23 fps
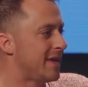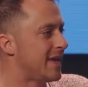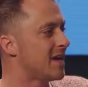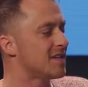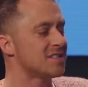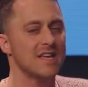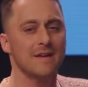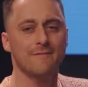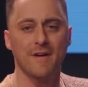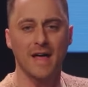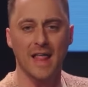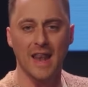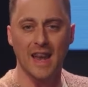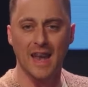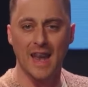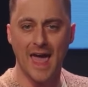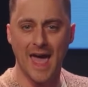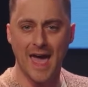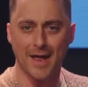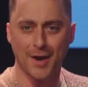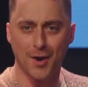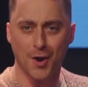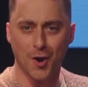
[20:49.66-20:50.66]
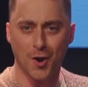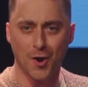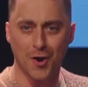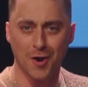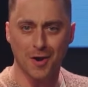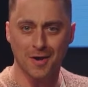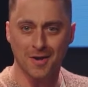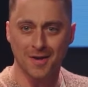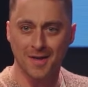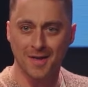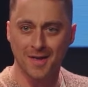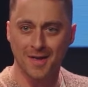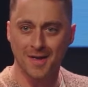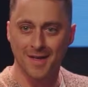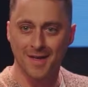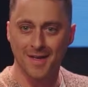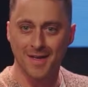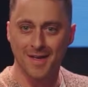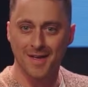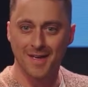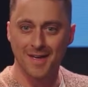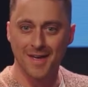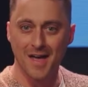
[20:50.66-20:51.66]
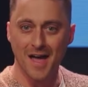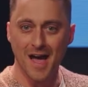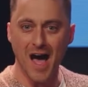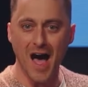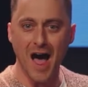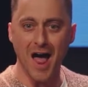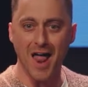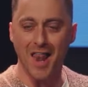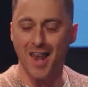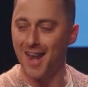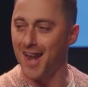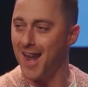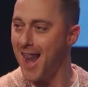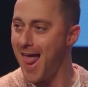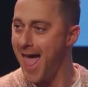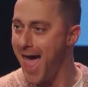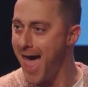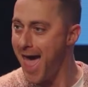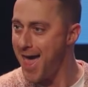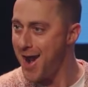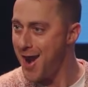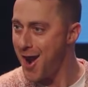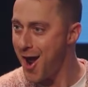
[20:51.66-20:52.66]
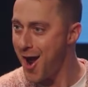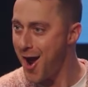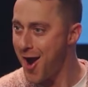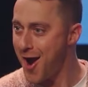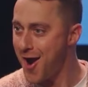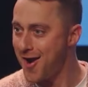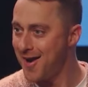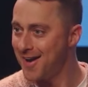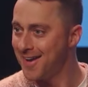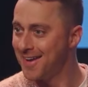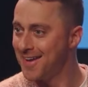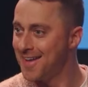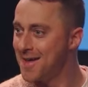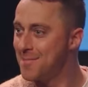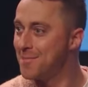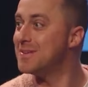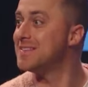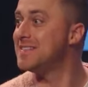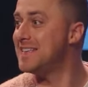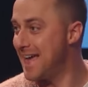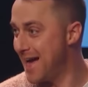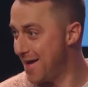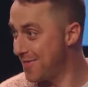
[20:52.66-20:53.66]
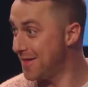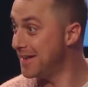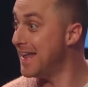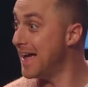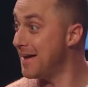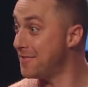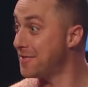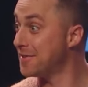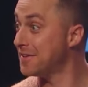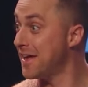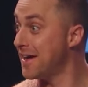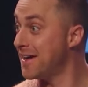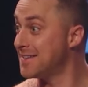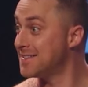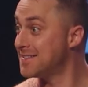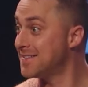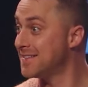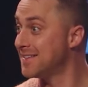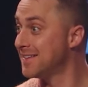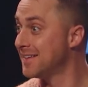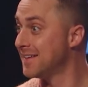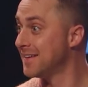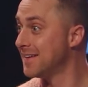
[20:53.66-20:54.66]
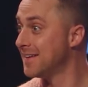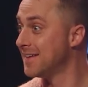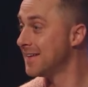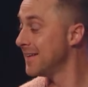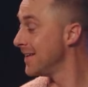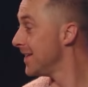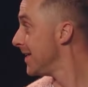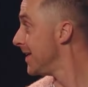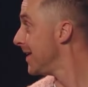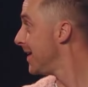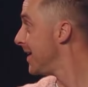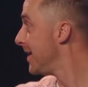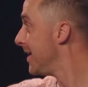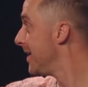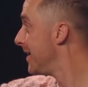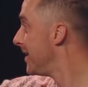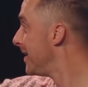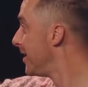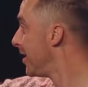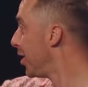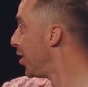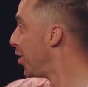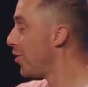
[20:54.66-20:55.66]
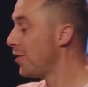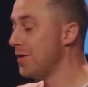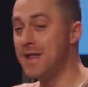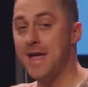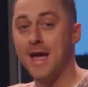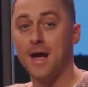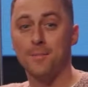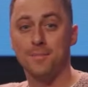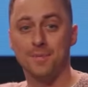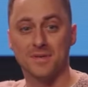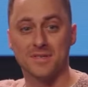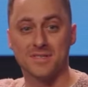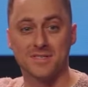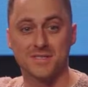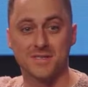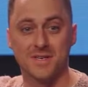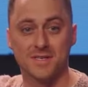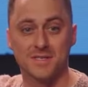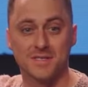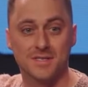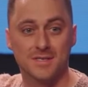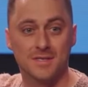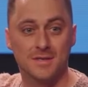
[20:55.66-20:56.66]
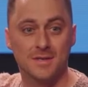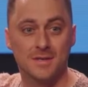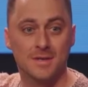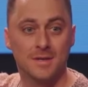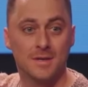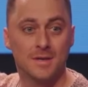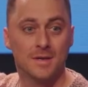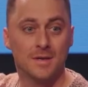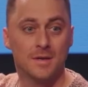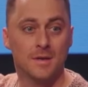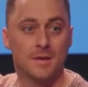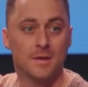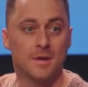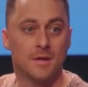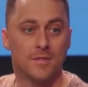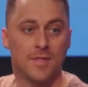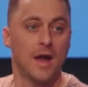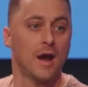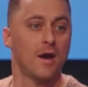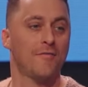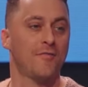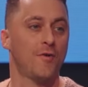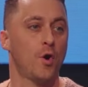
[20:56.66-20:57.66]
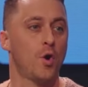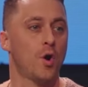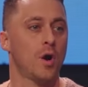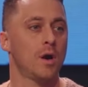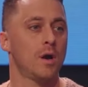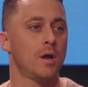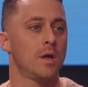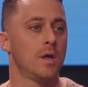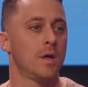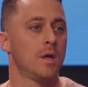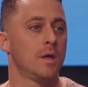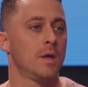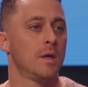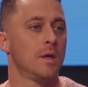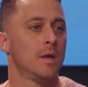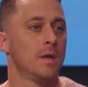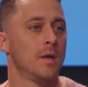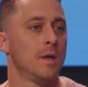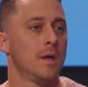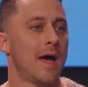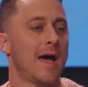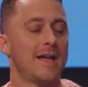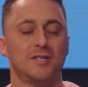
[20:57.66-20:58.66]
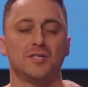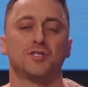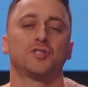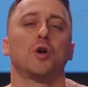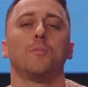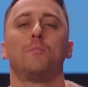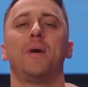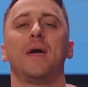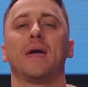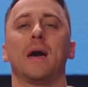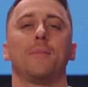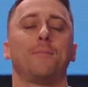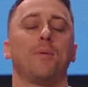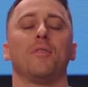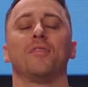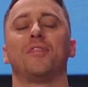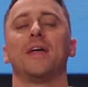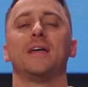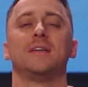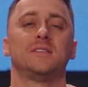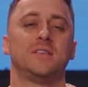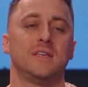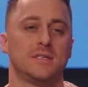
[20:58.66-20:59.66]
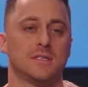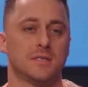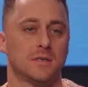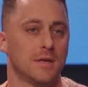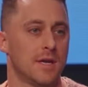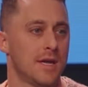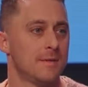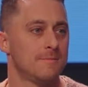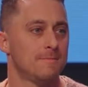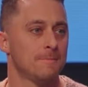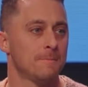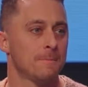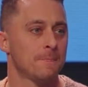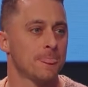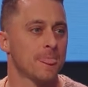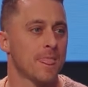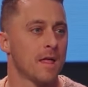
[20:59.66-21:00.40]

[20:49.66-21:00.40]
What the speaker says: Because of a letter? A letter? But see how the devil does? Learned helplessness. Therefore, I just don't pick up on things easily.